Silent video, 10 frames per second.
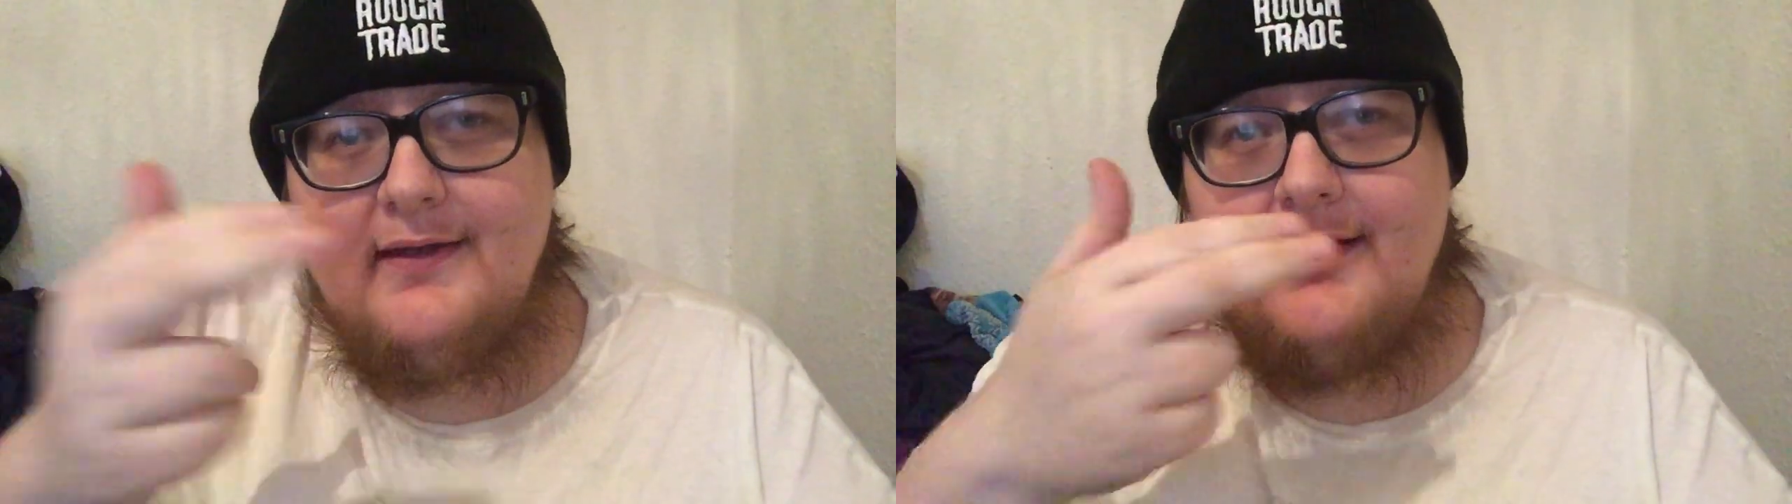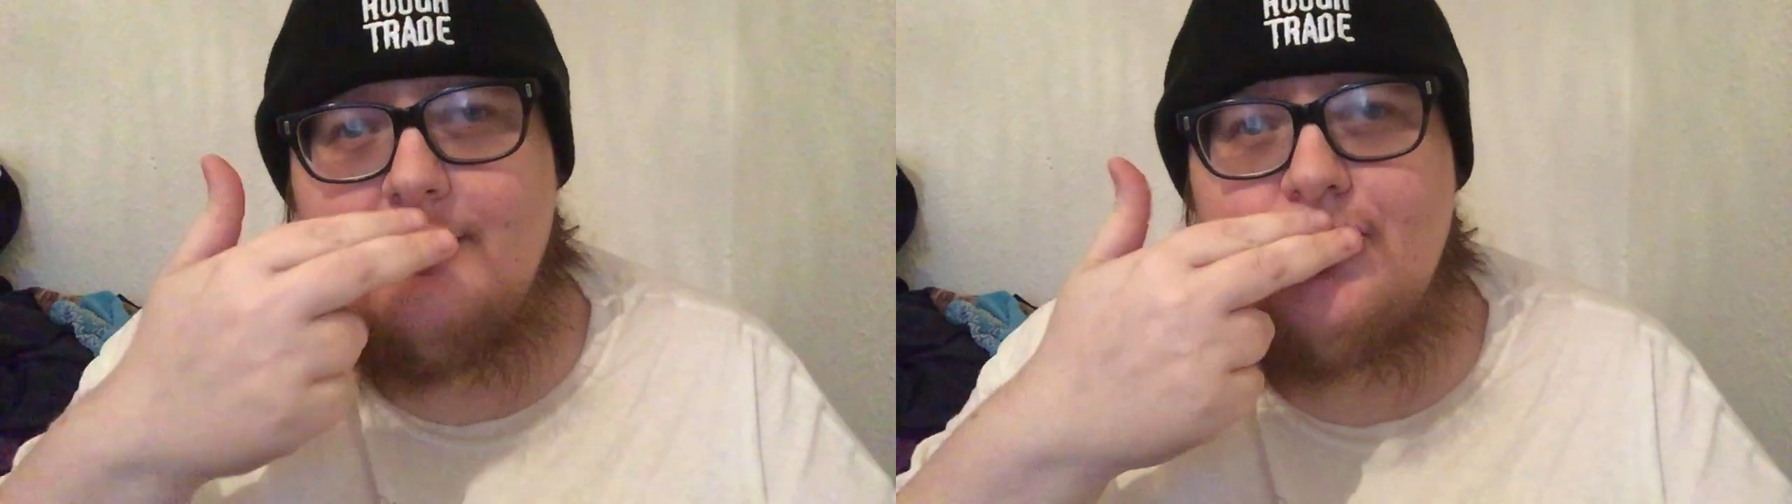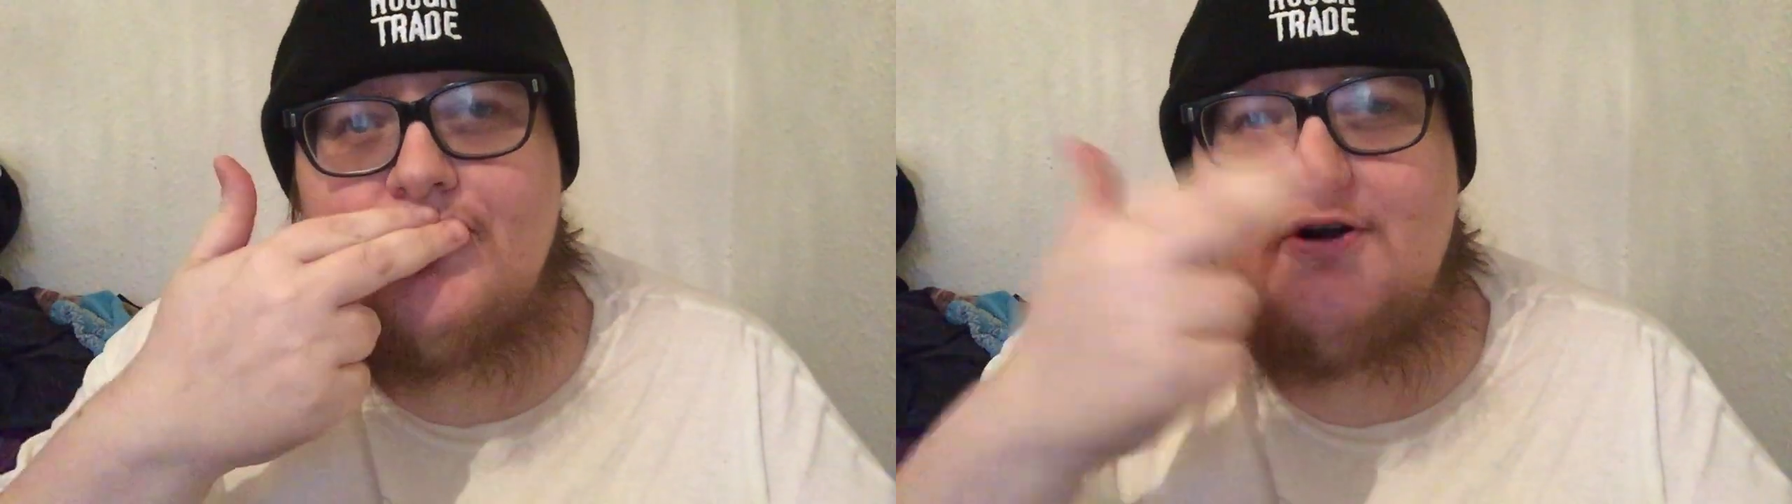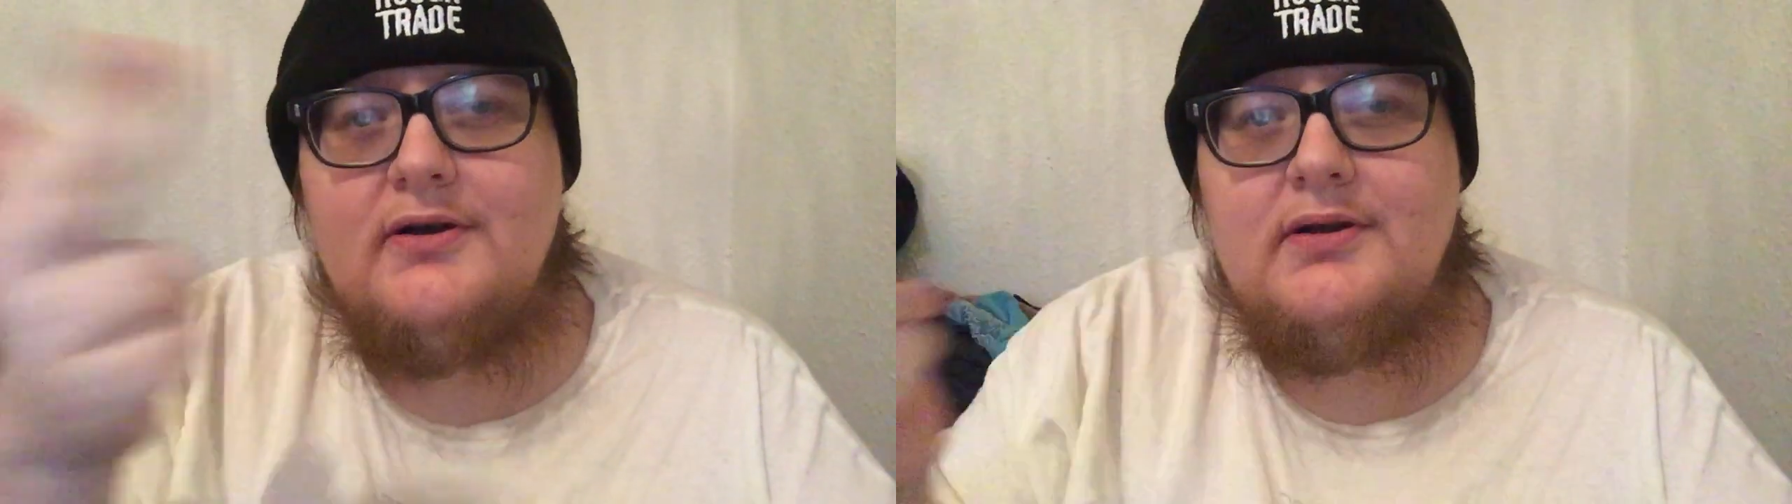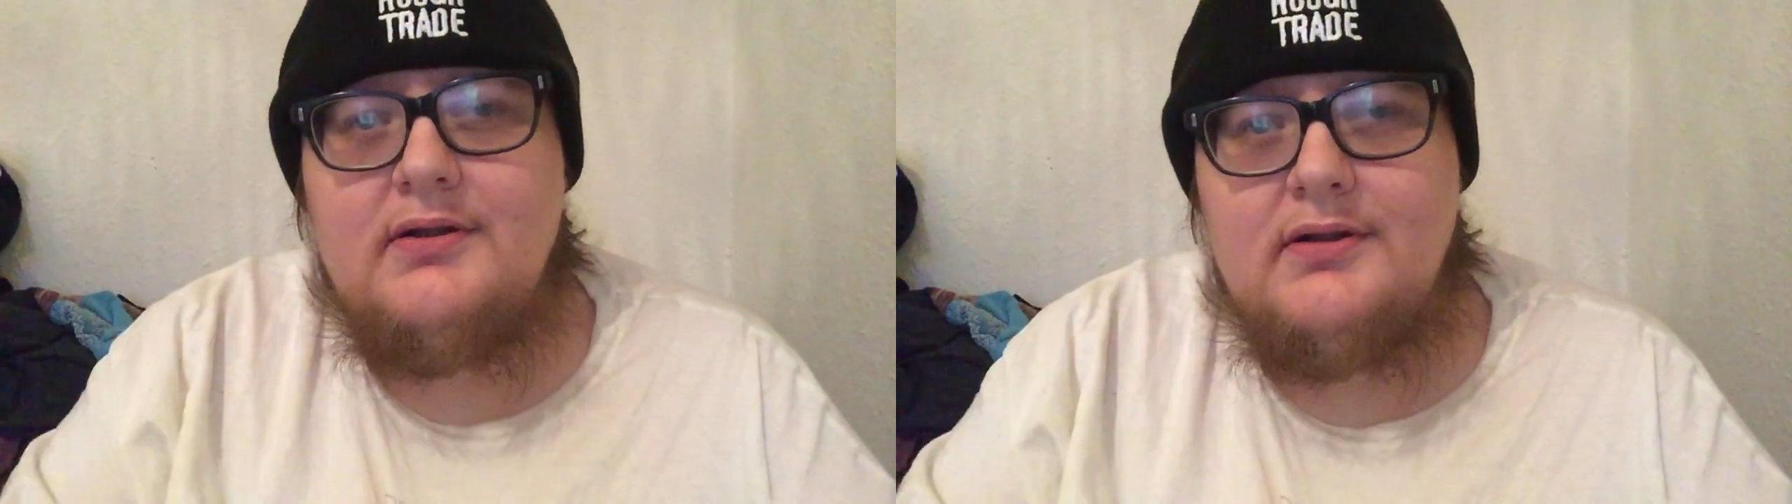uh,
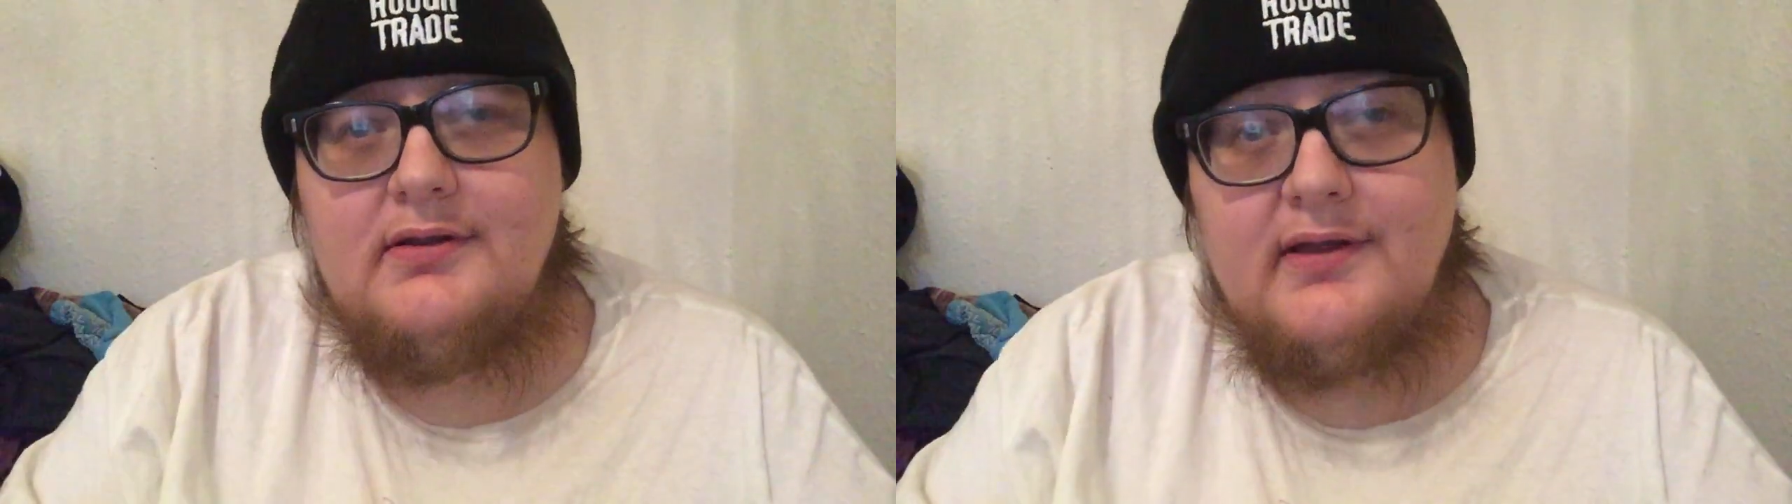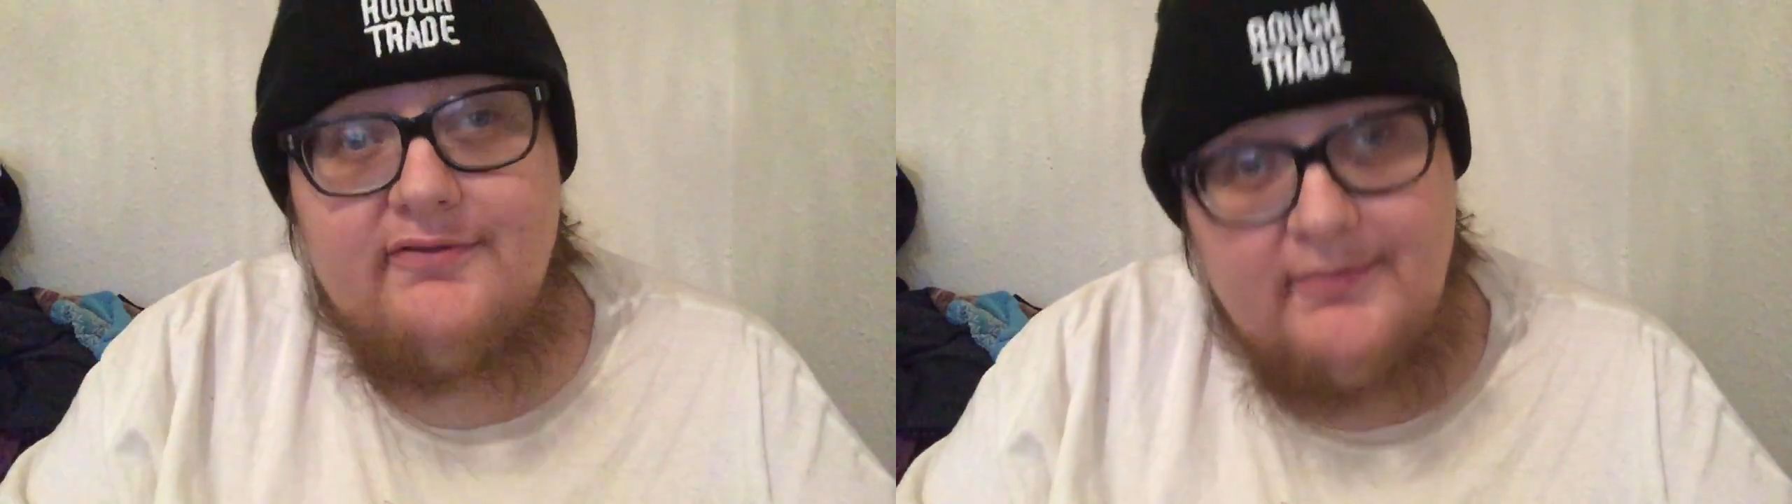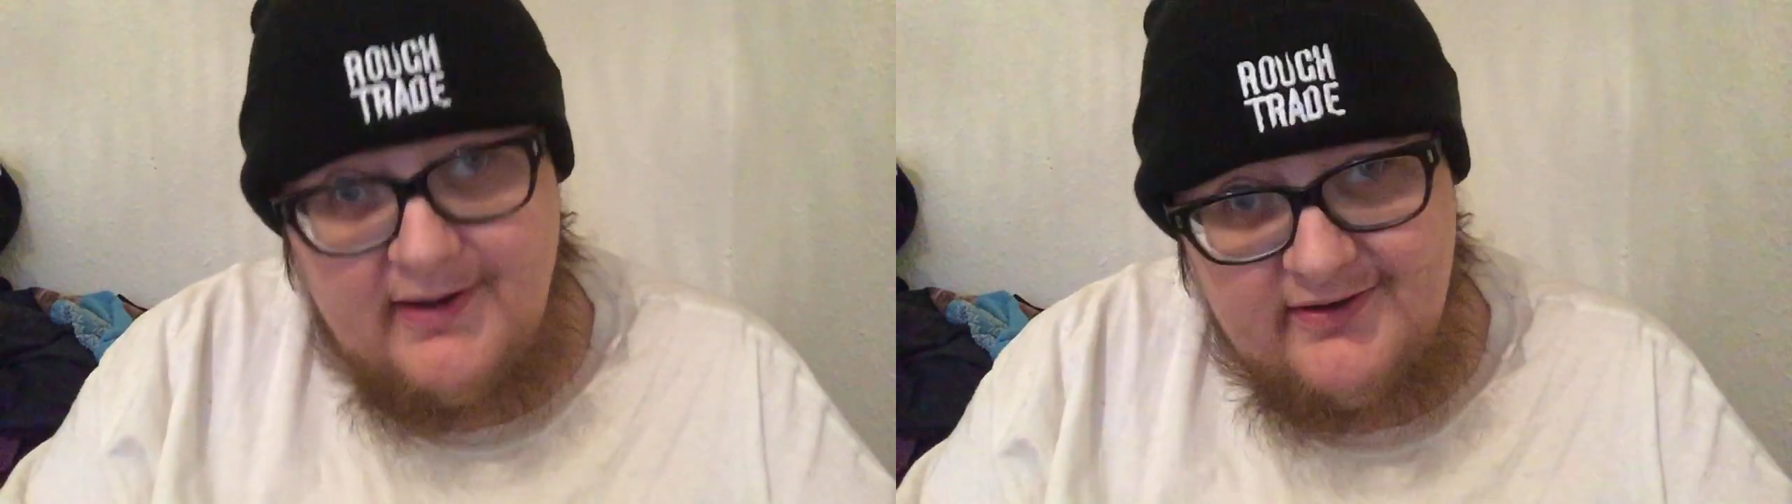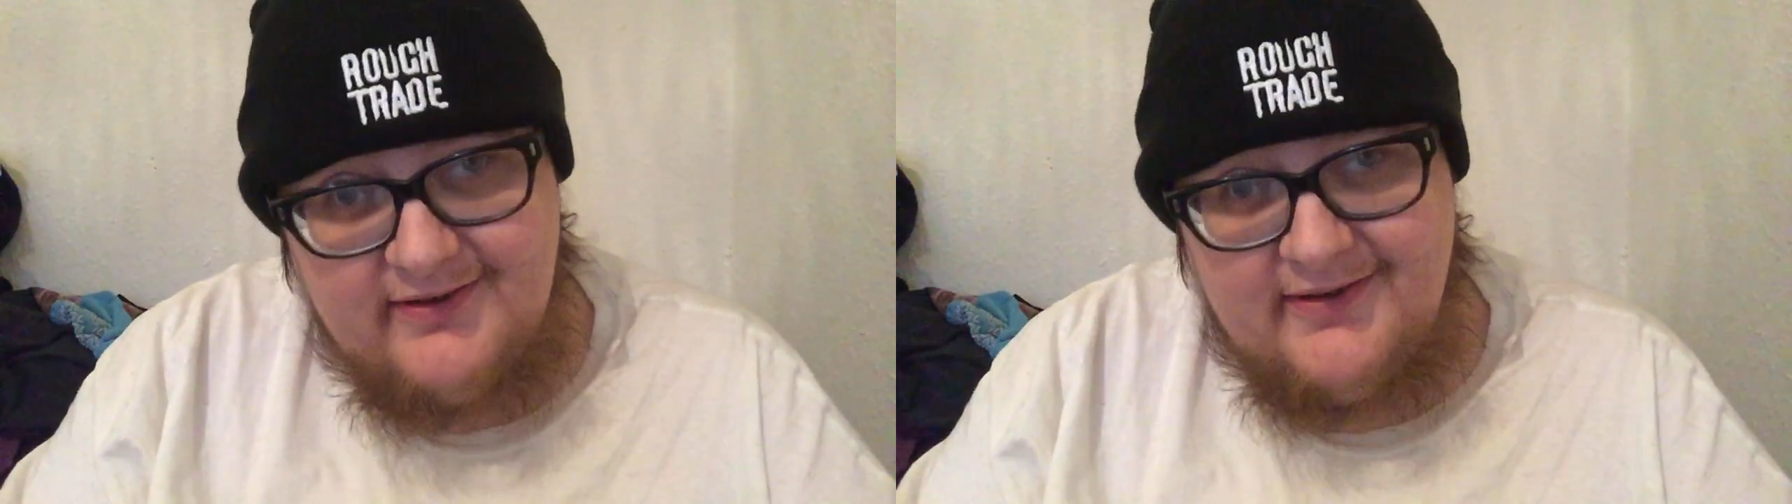love and mercy.